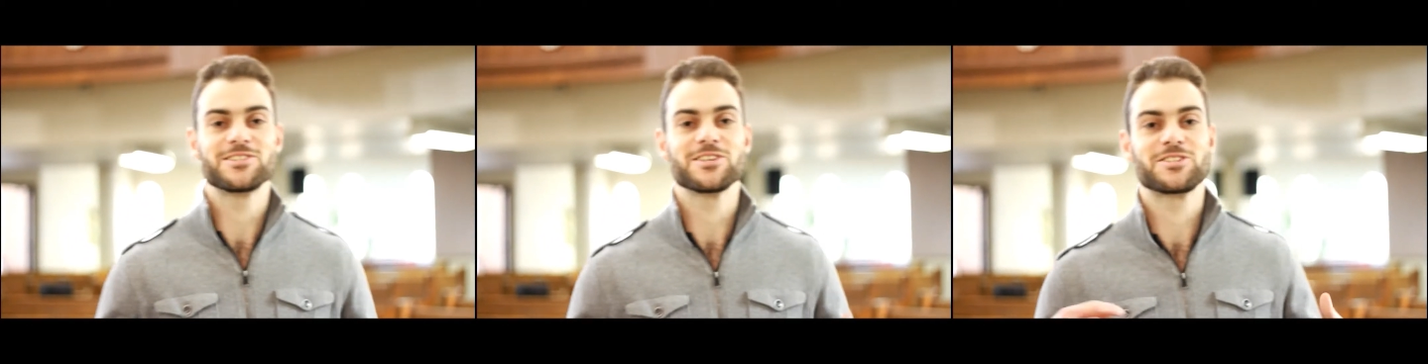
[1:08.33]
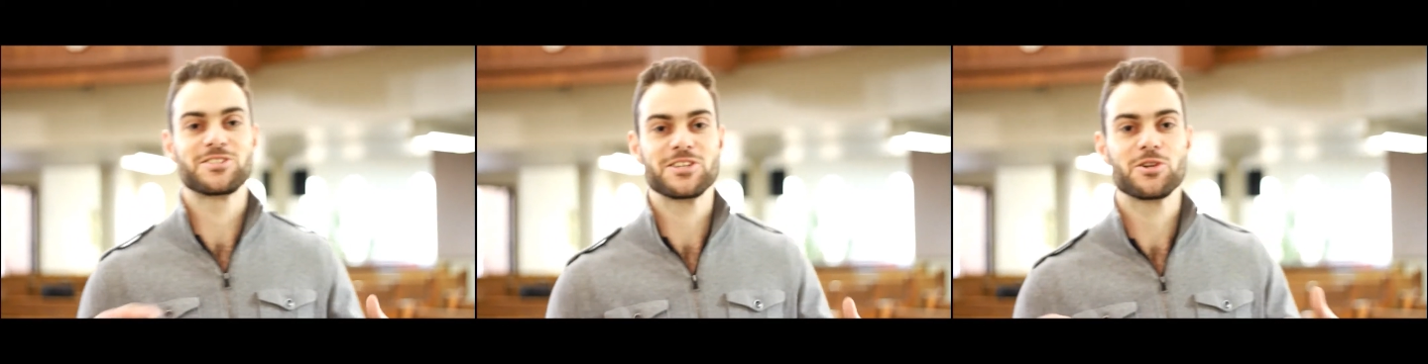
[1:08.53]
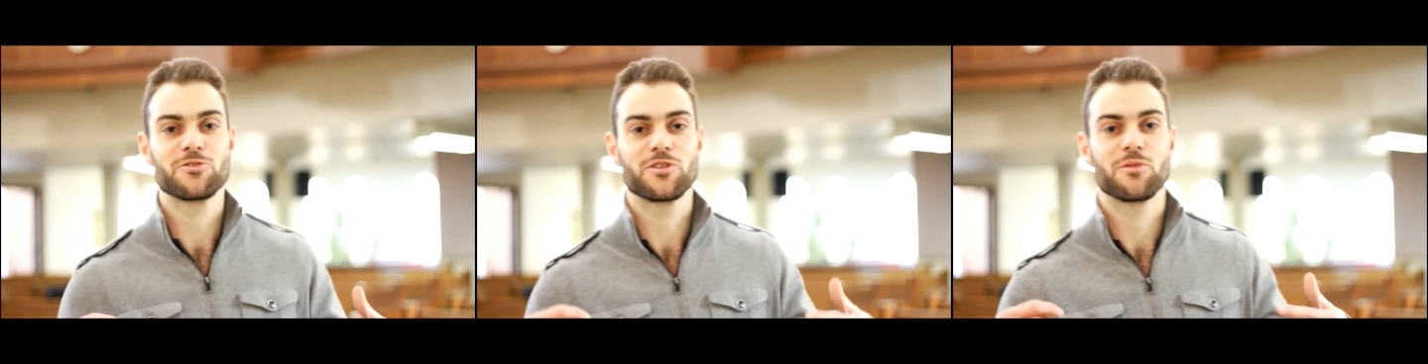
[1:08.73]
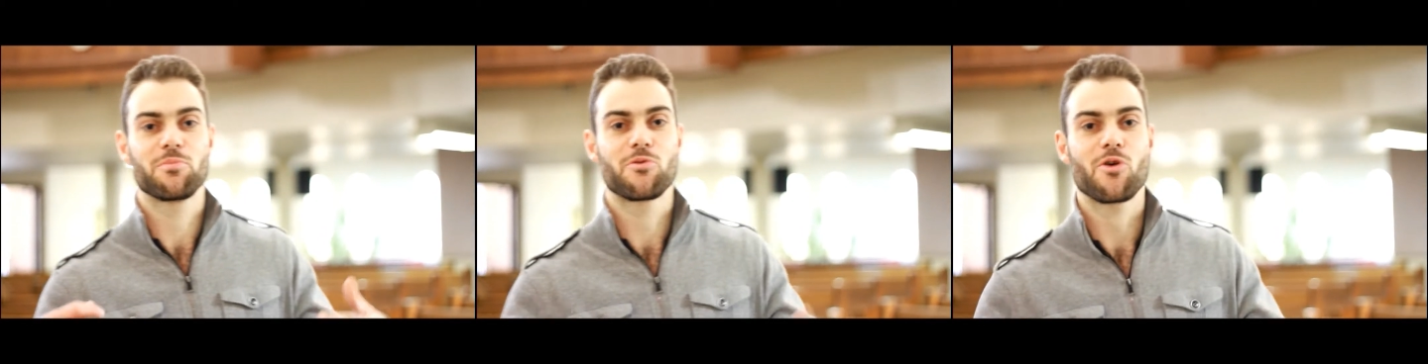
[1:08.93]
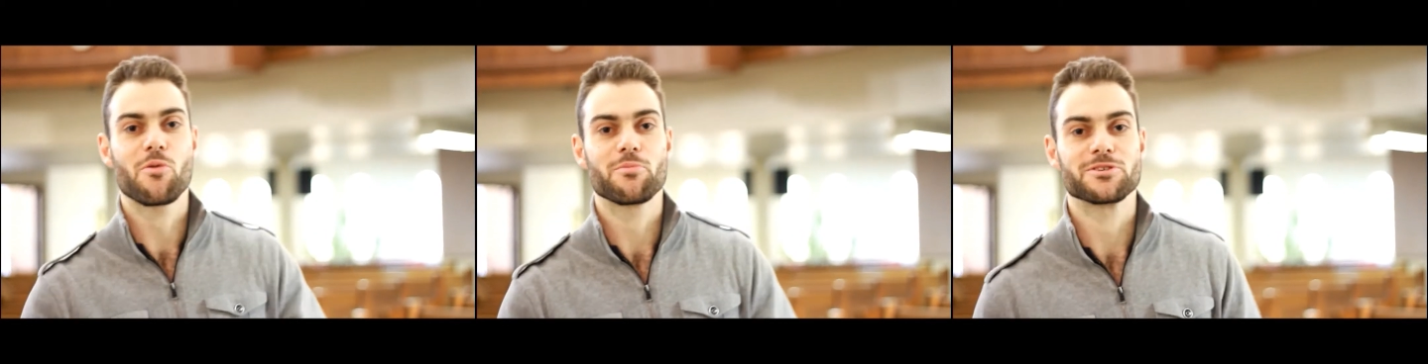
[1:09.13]
the seed of the
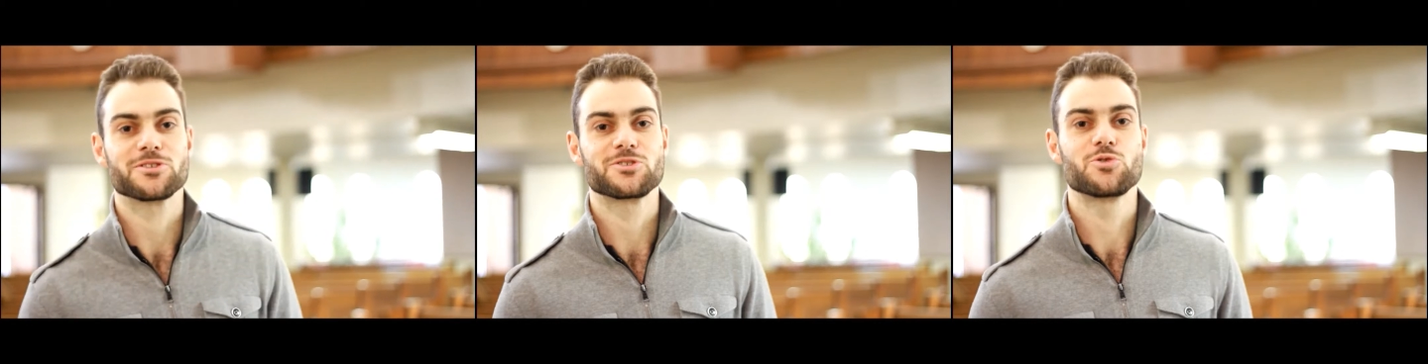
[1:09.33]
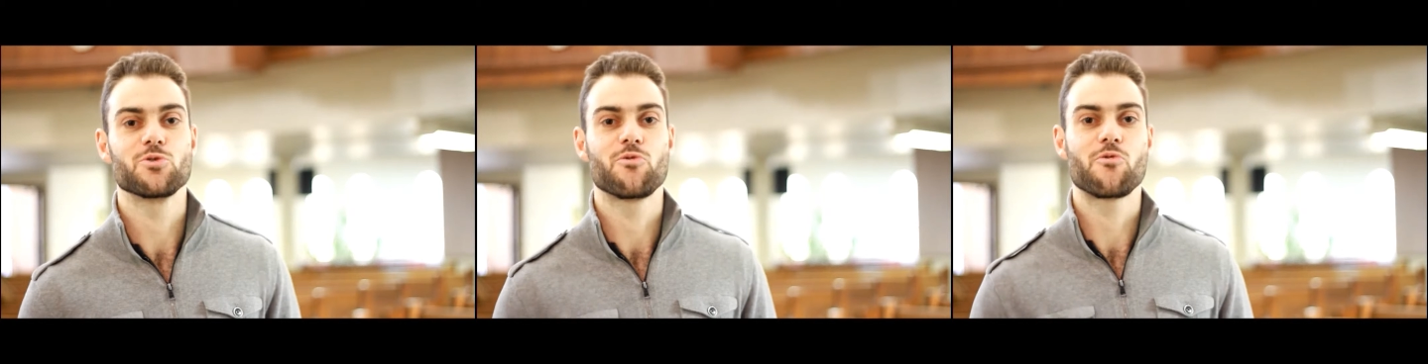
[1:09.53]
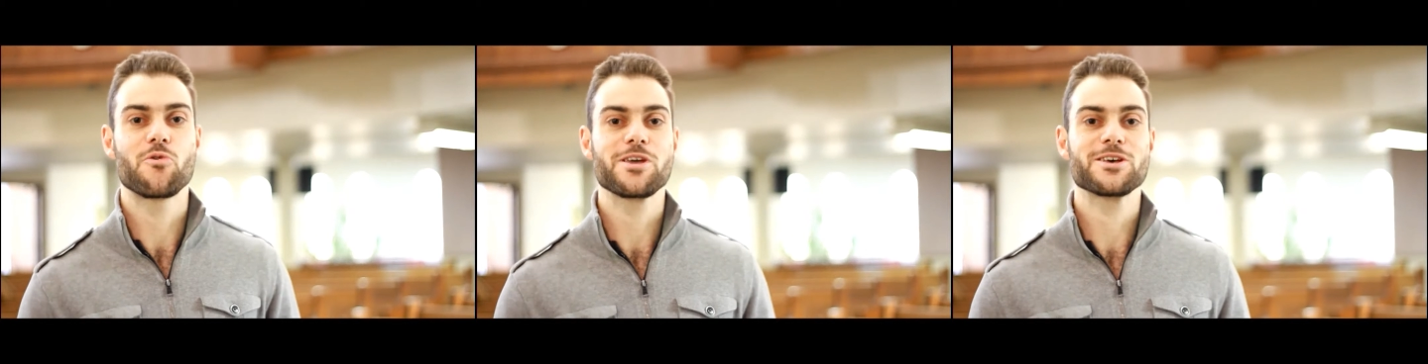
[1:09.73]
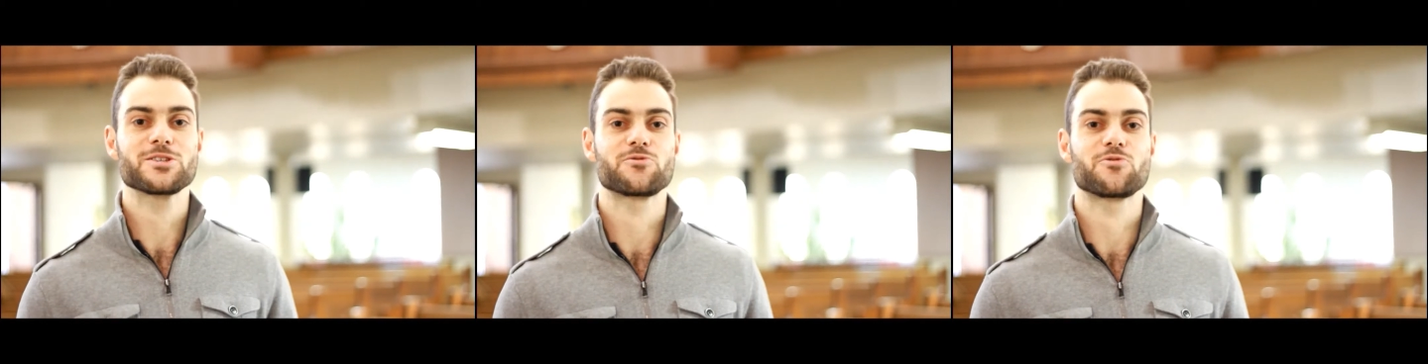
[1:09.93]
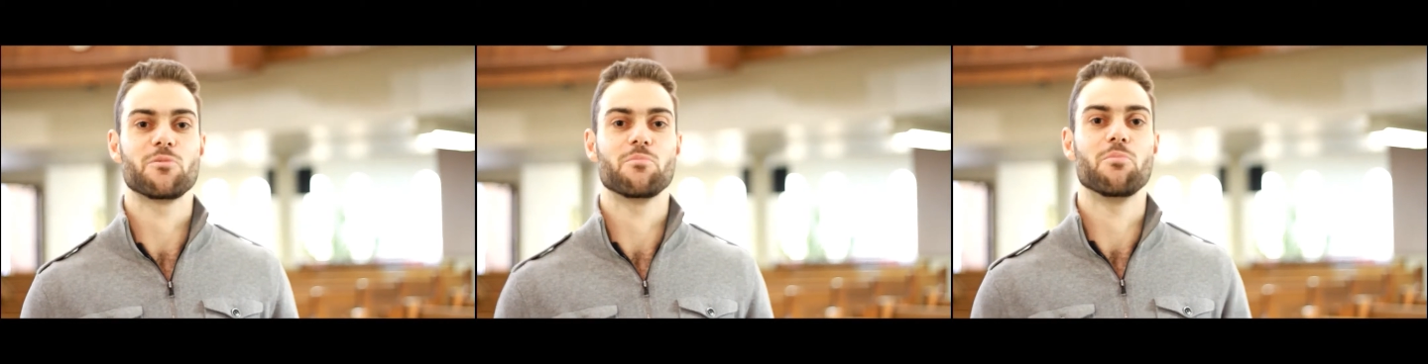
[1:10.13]
promise to free us
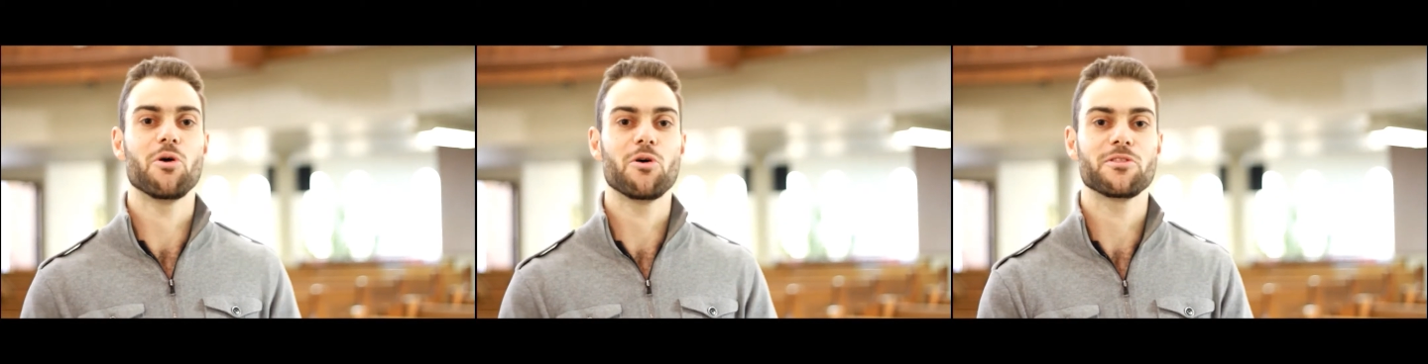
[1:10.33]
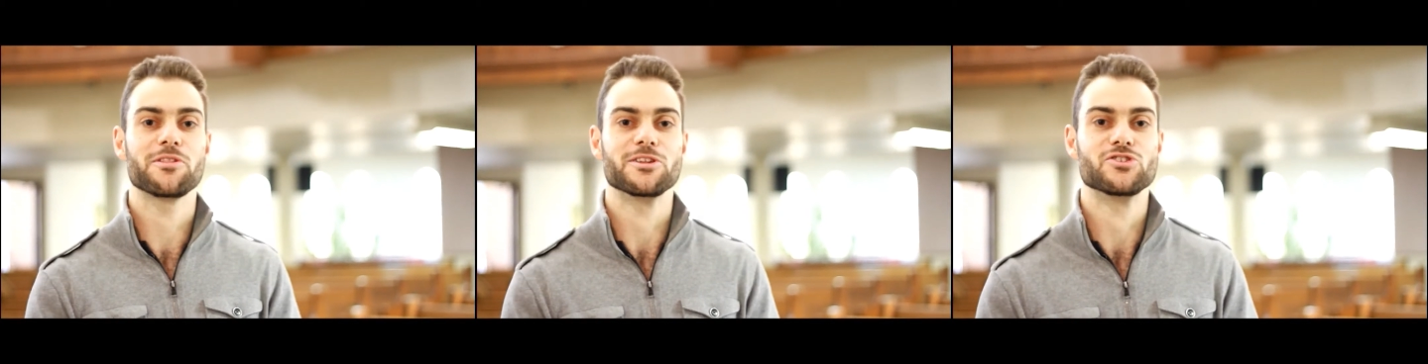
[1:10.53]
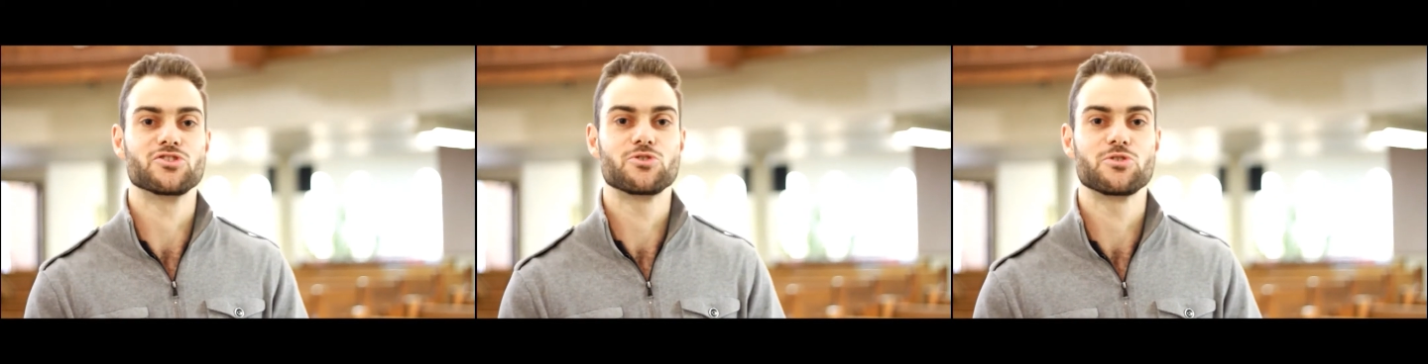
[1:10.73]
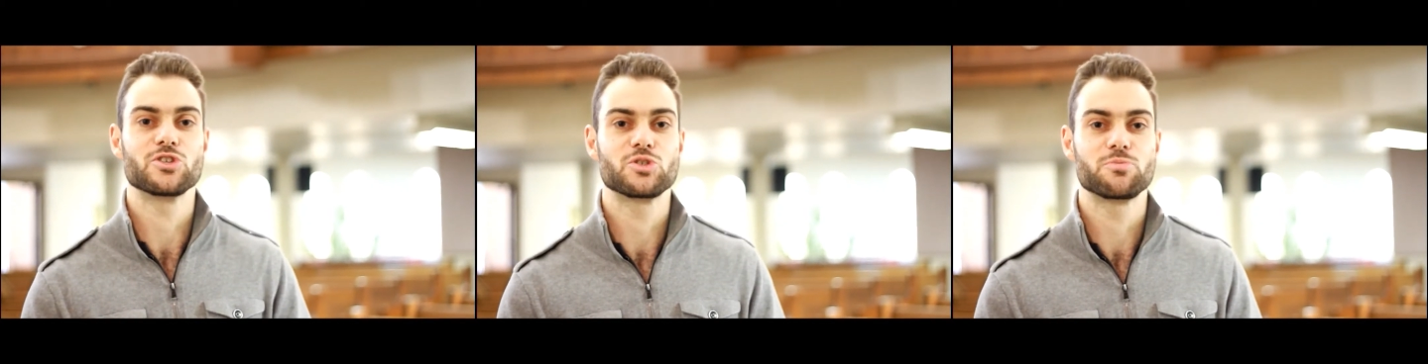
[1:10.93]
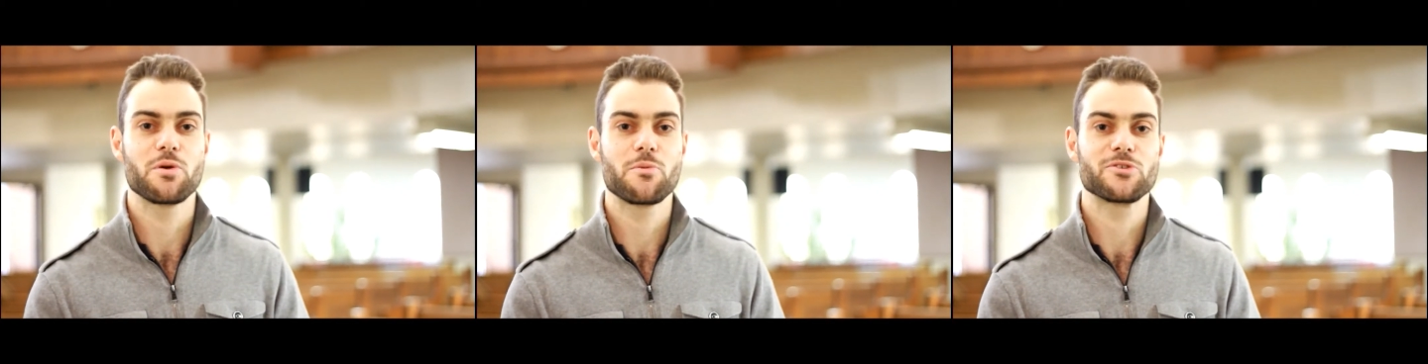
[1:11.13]
from bondage to the
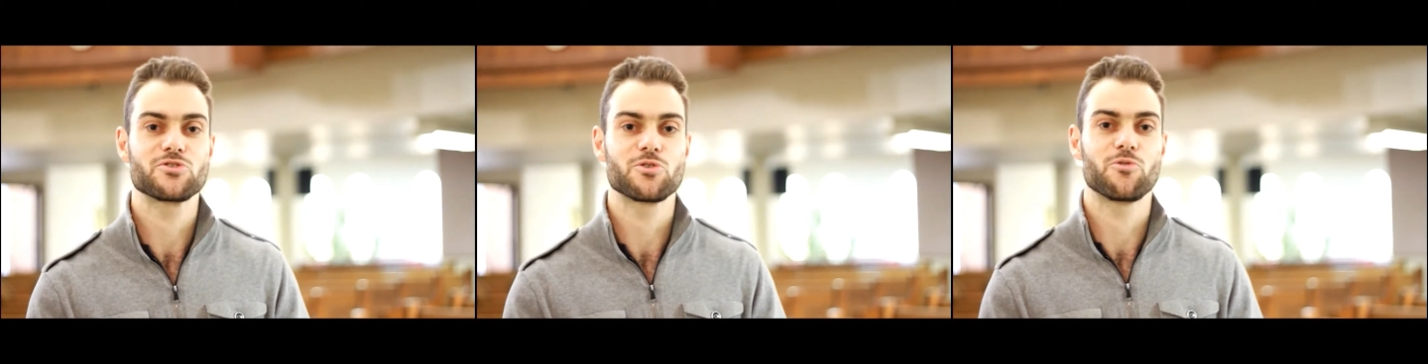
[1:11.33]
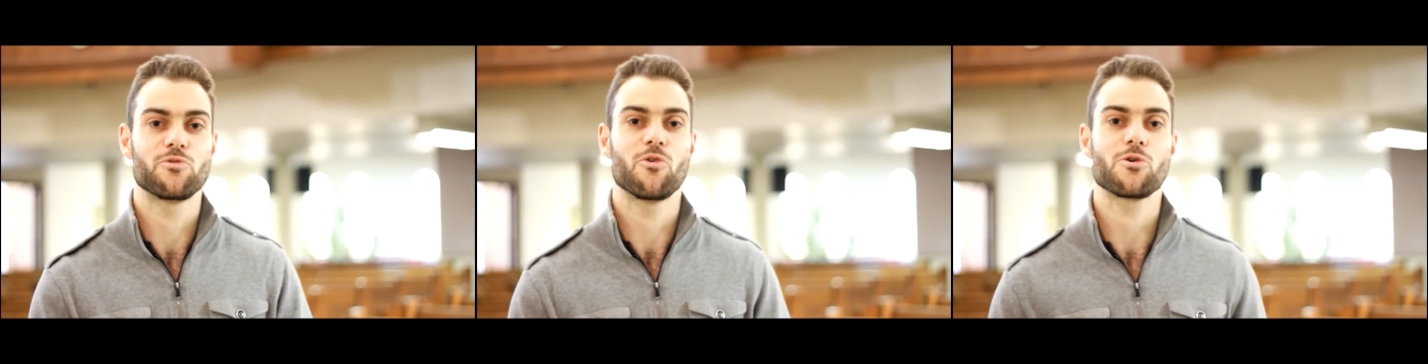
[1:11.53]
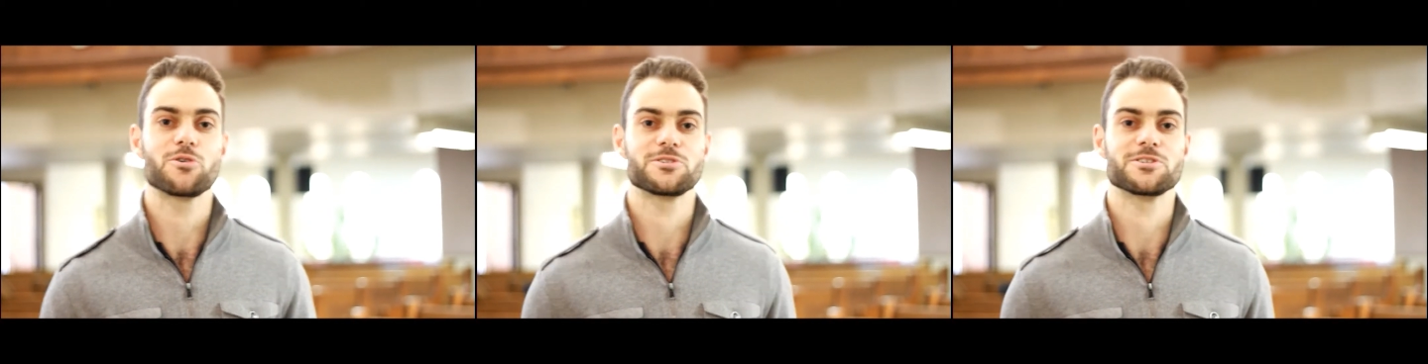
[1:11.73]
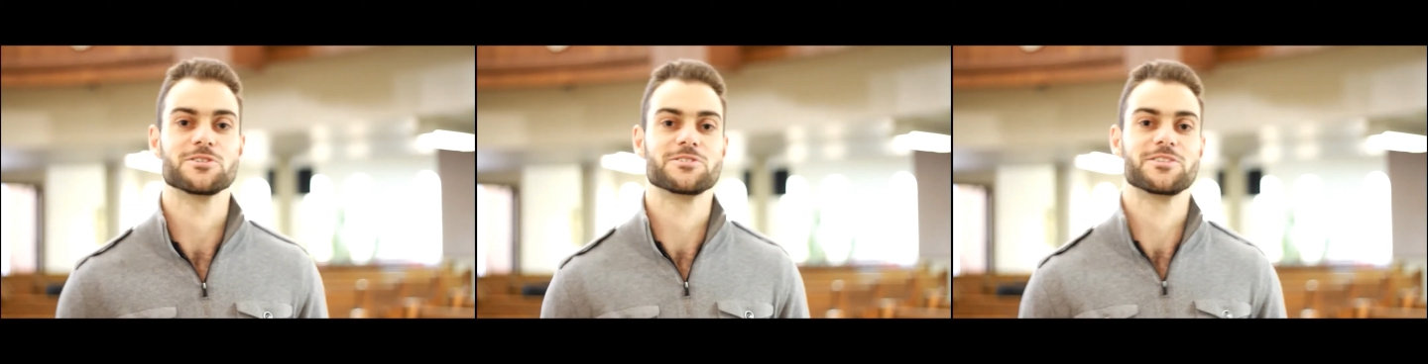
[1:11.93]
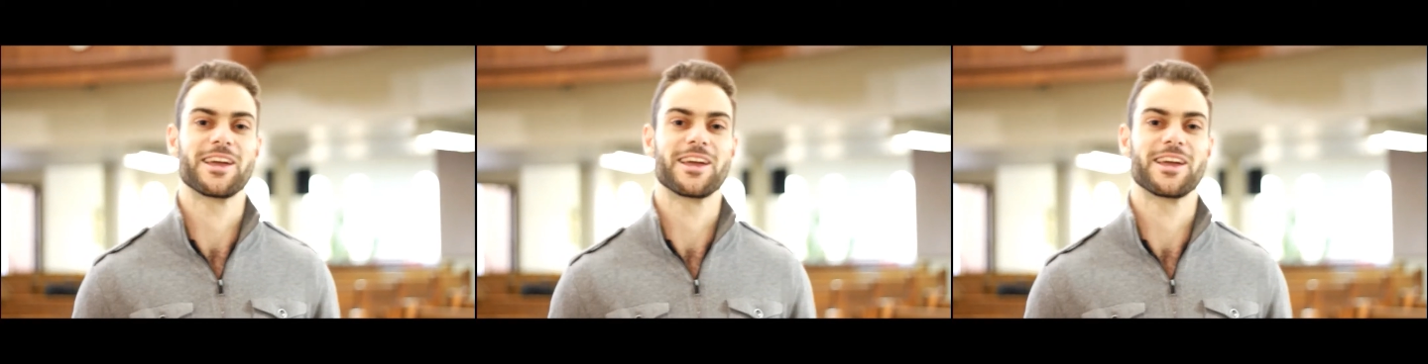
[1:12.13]
spiritual forces